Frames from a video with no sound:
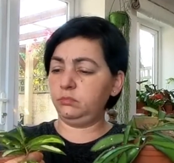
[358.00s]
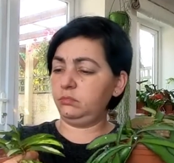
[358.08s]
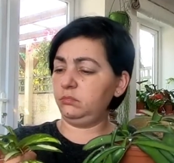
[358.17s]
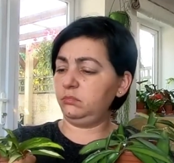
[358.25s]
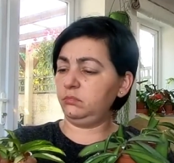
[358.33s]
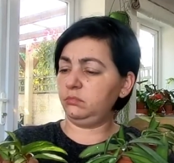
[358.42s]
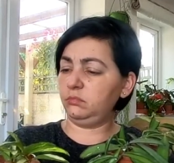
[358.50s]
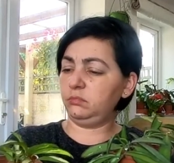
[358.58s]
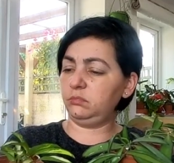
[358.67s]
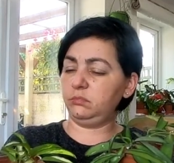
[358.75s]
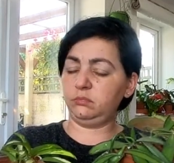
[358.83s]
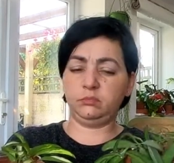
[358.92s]

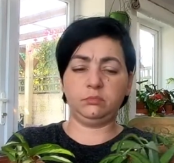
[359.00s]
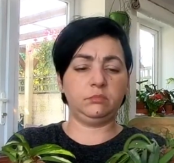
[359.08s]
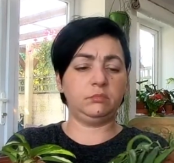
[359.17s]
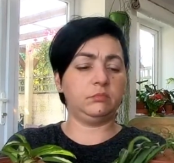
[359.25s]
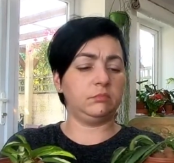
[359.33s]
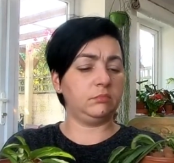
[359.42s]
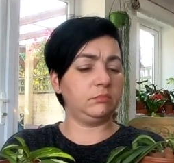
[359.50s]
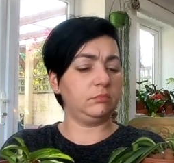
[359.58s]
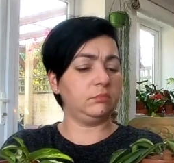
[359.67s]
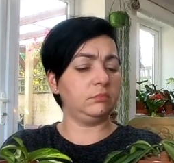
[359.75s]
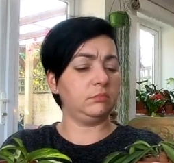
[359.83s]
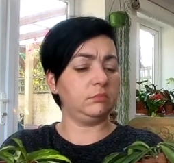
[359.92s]

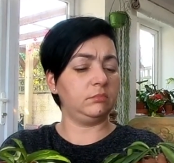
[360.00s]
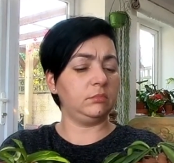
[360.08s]
(no one is talking)